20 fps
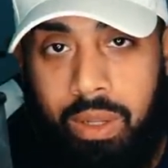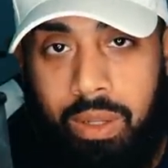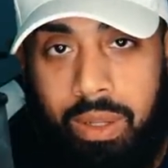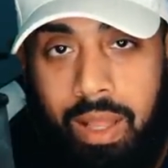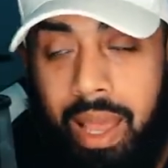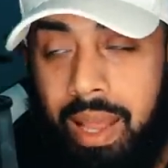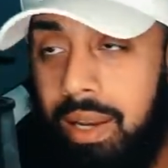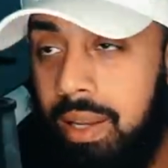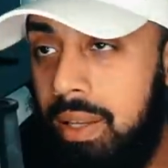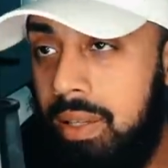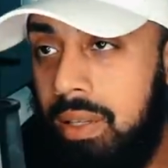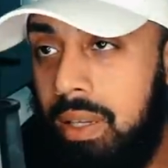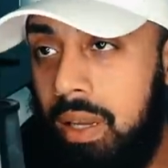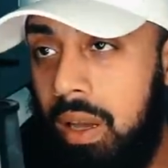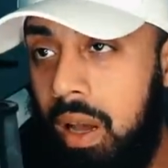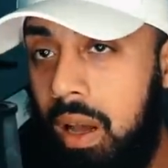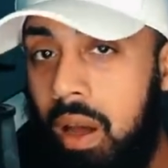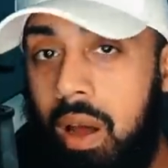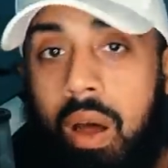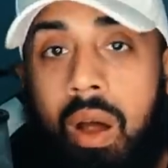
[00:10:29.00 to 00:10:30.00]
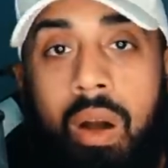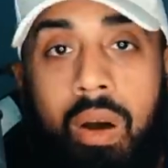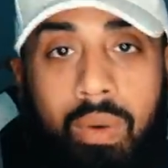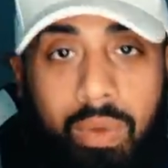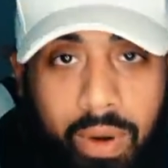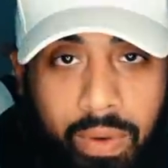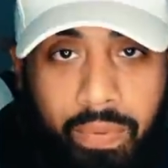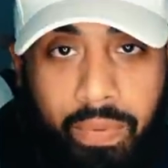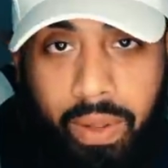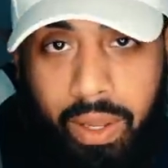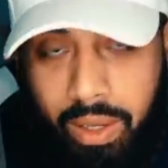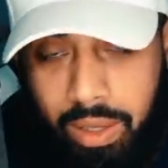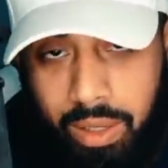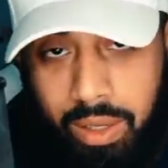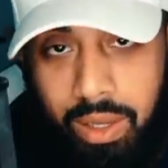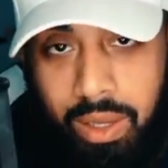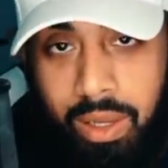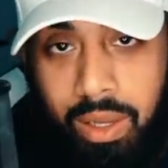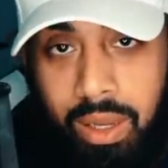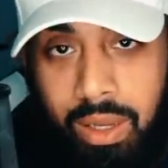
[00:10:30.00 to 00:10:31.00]
That is horrific.
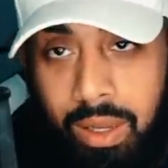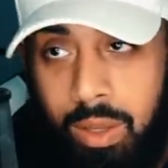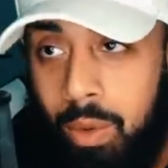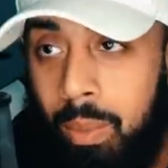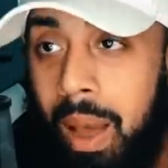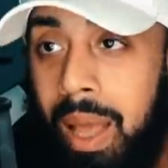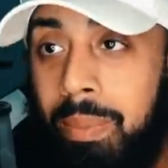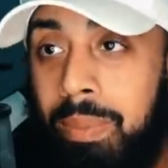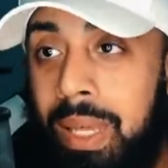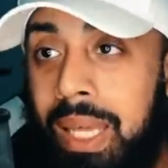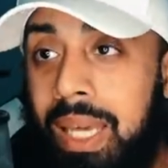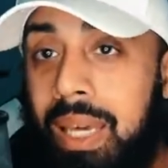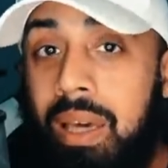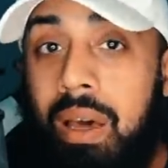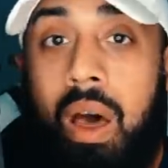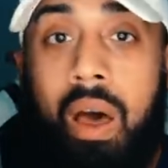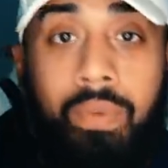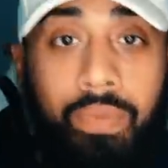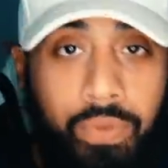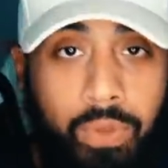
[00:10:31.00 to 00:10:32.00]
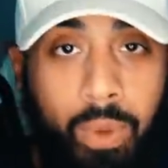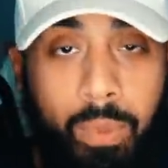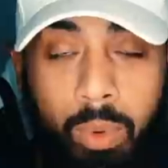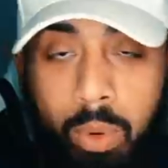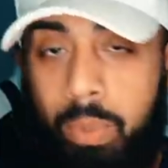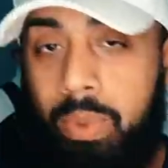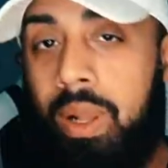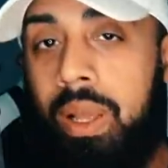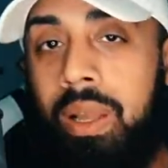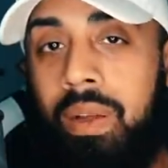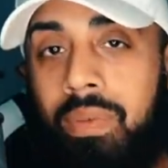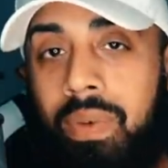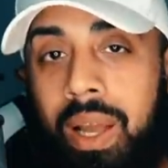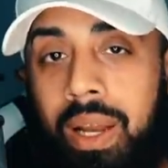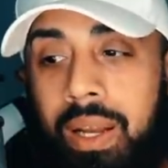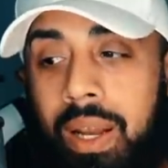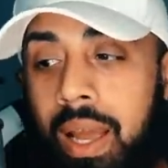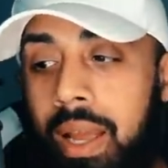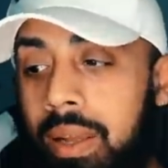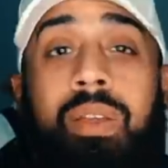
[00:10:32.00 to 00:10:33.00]
You might be comfortable playing
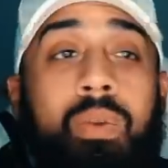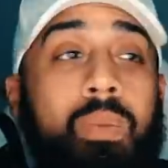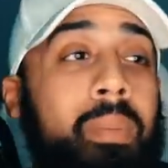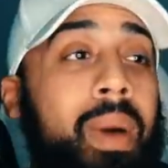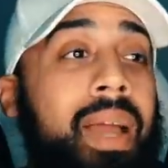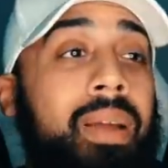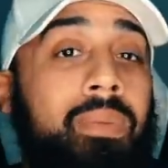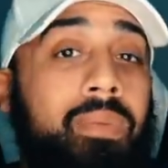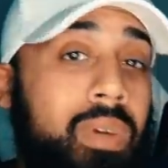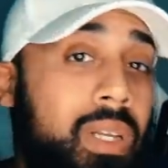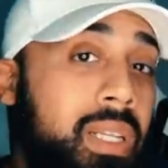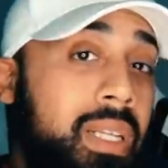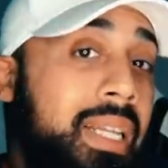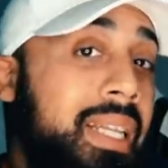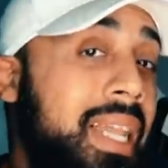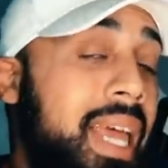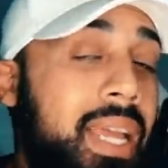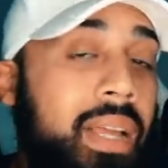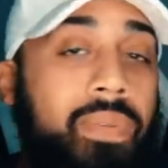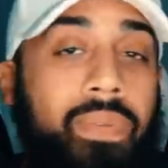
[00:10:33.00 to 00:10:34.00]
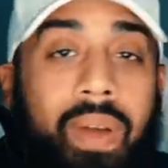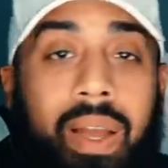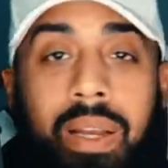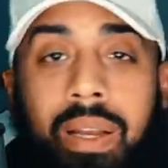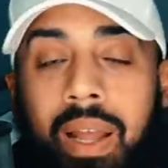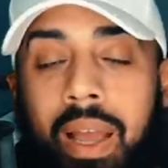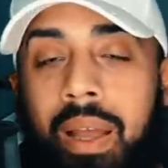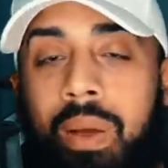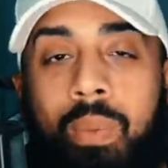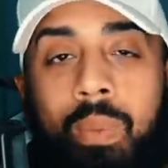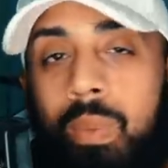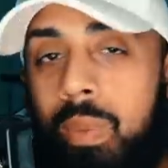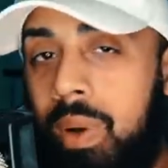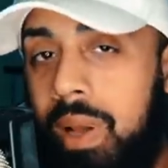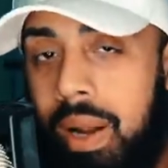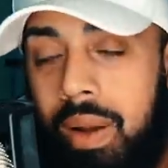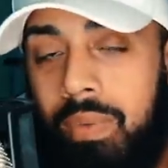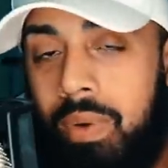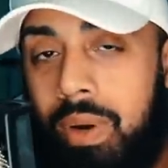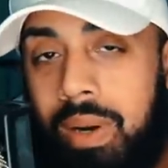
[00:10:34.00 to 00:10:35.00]
Fight Night. You might really like Fight Night,
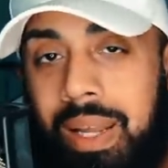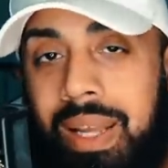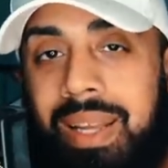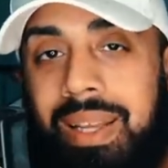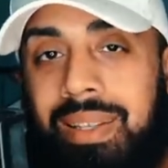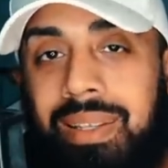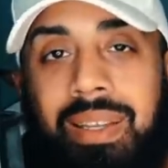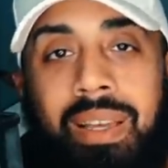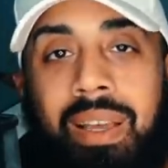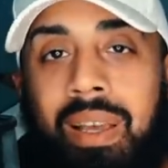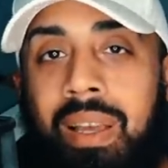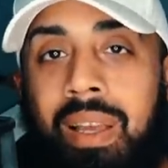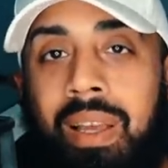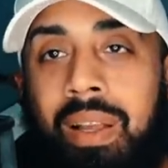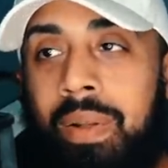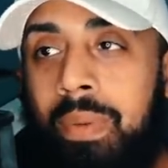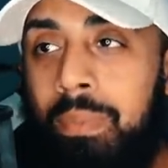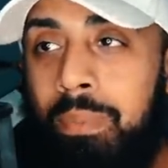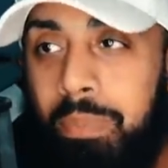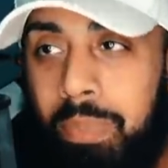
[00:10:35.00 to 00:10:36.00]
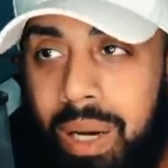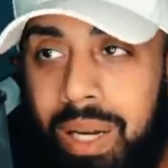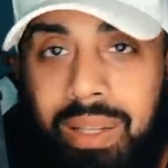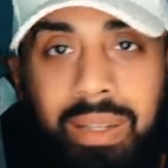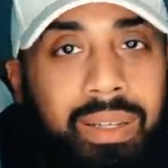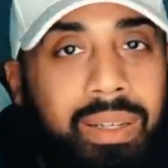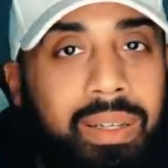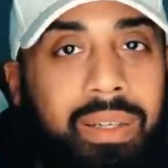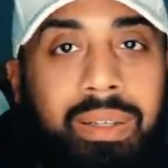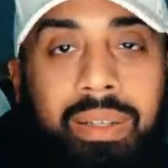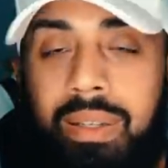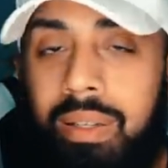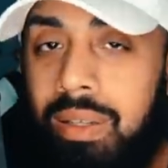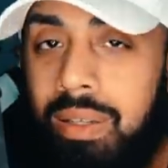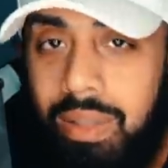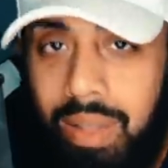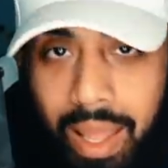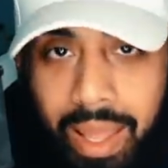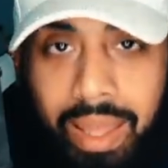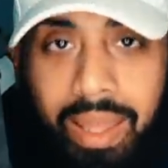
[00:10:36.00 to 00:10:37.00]
whatever it is, but
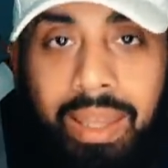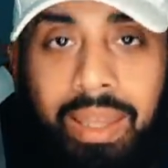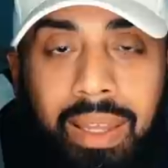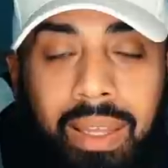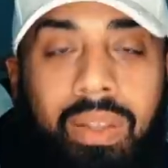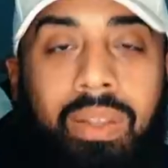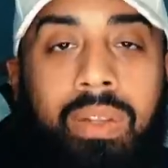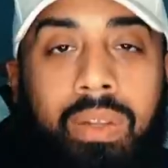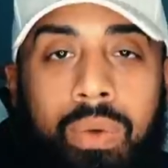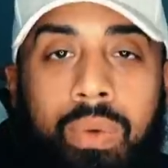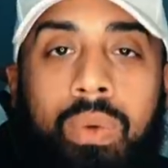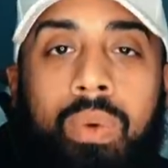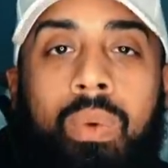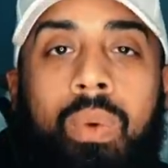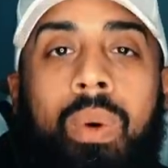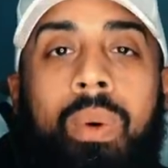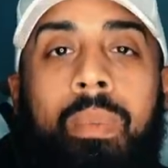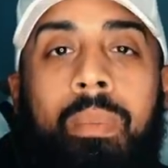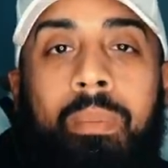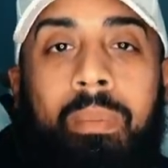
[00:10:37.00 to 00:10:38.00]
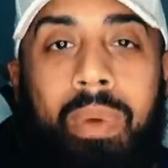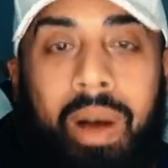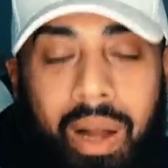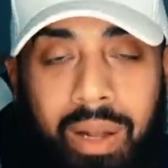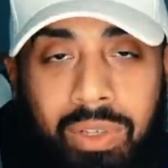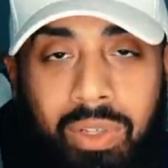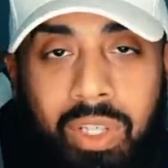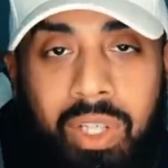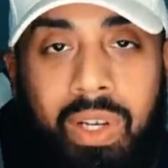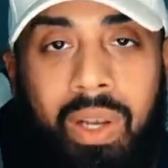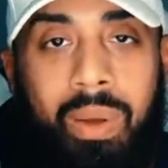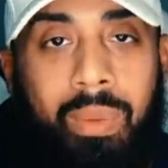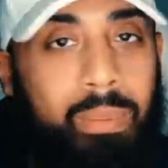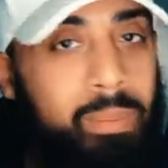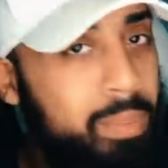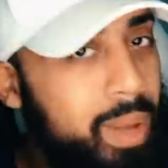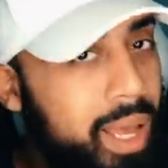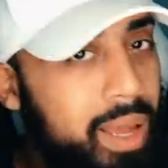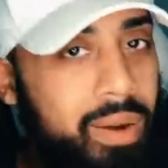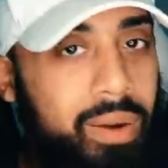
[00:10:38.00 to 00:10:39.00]
they can do much
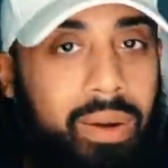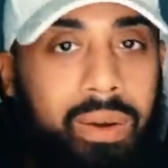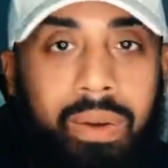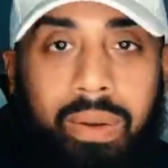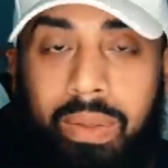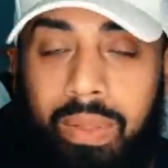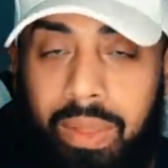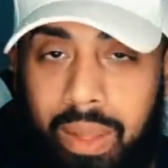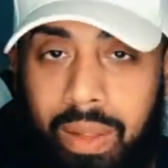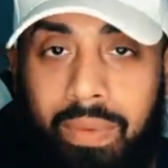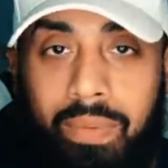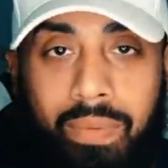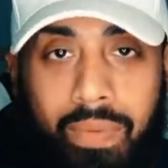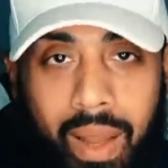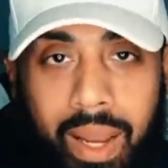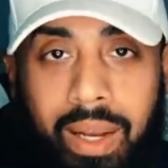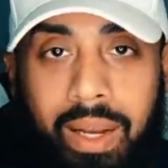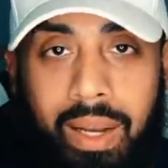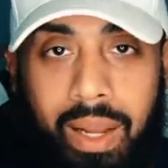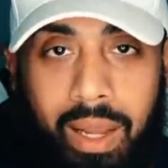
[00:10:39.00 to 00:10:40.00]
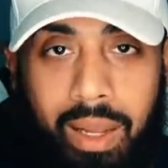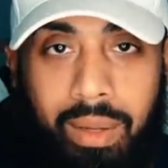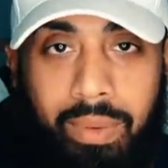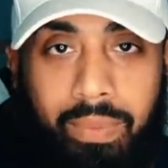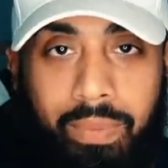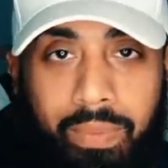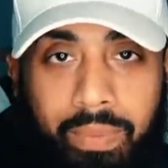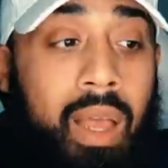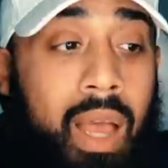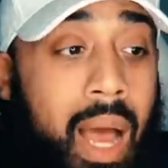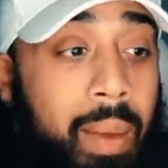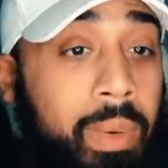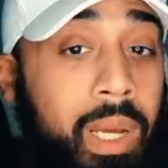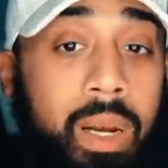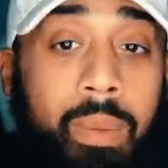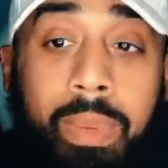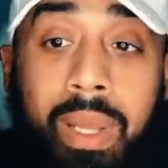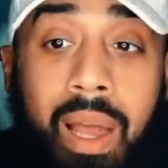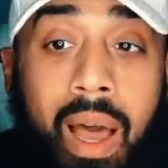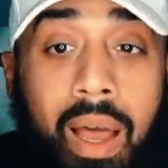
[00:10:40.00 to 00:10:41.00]
better than Fight Night. I'm going
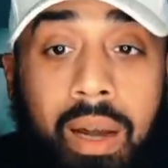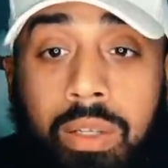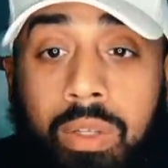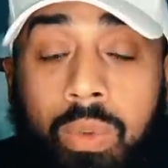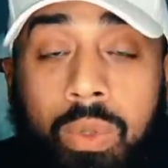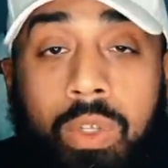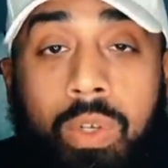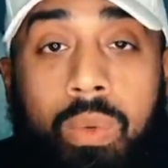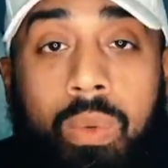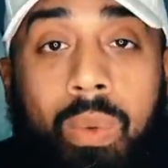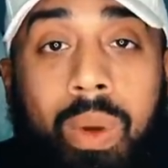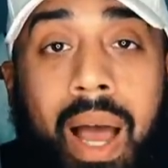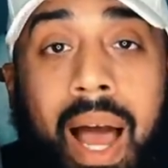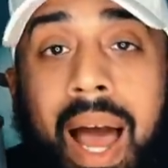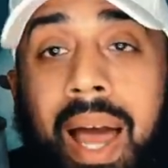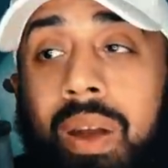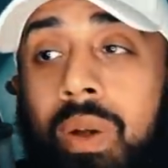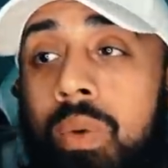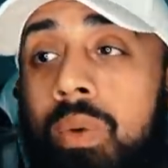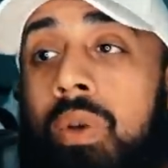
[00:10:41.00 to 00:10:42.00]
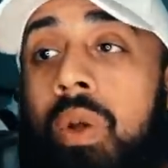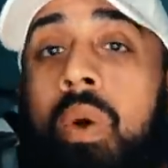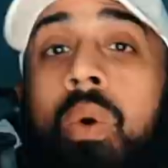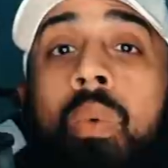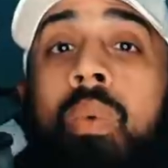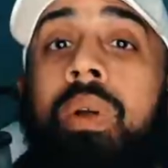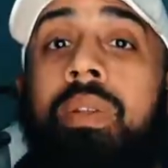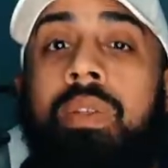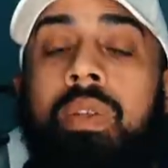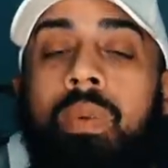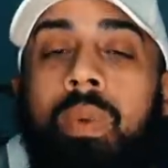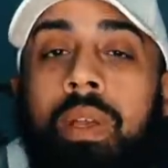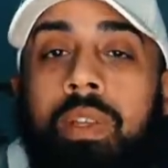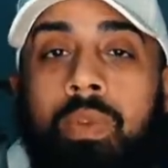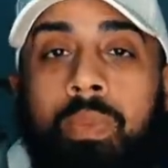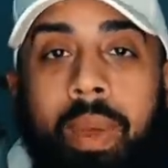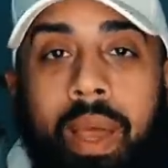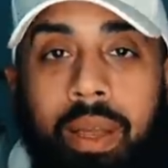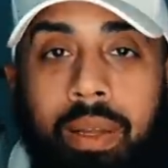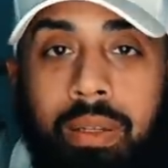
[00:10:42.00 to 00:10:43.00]
to be honest with you. I don't know what to
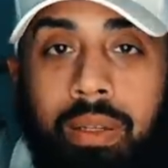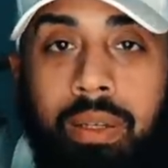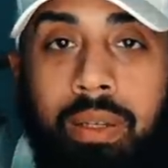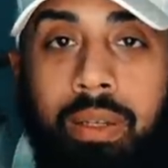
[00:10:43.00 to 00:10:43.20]
expect.